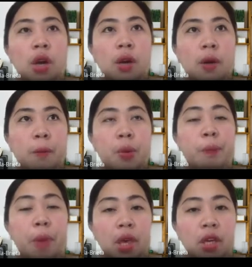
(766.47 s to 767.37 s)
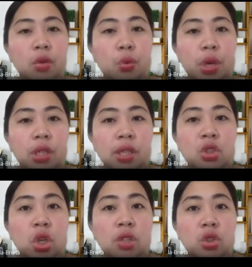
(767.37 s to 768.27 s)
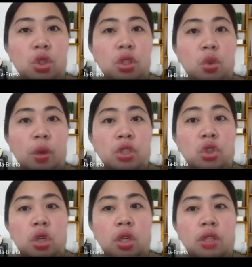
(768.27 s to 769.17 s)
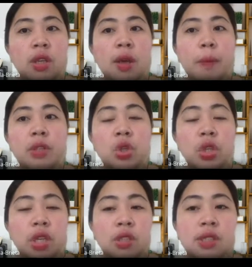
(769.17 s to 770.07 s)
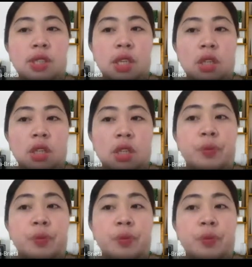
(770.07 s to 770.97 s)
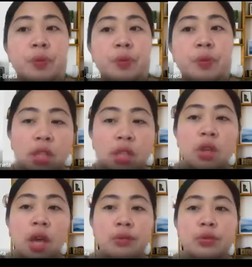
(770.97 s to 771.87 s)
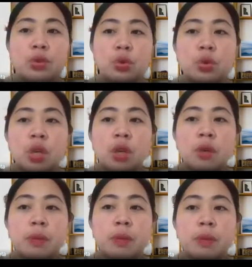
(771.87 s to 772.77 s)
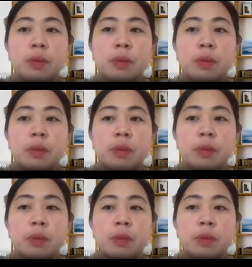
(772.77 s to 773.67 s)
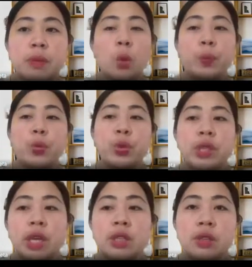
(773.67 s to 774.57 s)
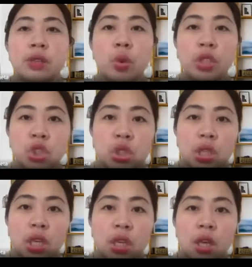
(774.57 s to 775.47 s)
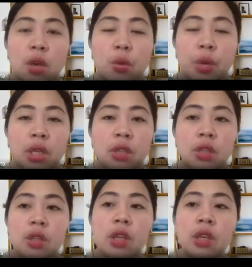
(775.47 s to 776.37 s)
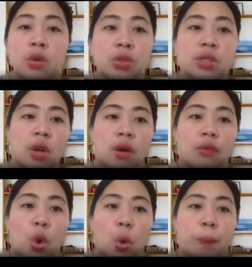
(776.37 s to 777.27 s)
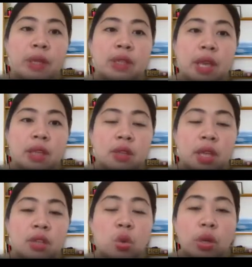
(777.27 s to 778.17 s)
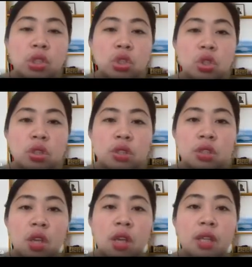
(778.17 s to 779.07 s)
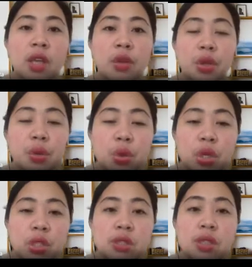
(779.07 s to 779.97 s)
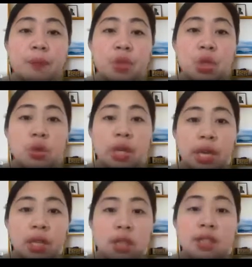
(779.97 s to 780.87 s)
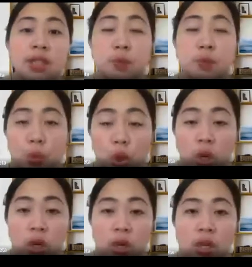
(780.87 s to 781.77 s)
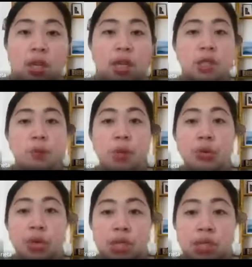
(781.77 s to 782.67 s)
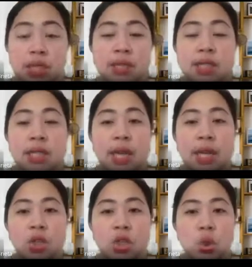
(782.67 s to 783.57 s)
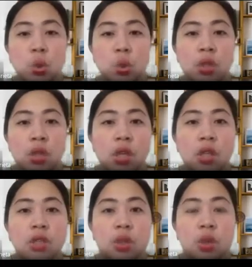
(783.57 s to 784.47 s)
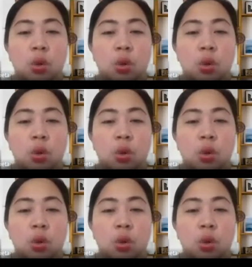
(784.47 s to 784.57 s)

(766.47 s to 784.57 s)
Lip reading: prepared with a structured question, but you can still deviate and have to be loose with that questioning with the use of open-ended questions. In other words, you can explore experiences, and attitude. So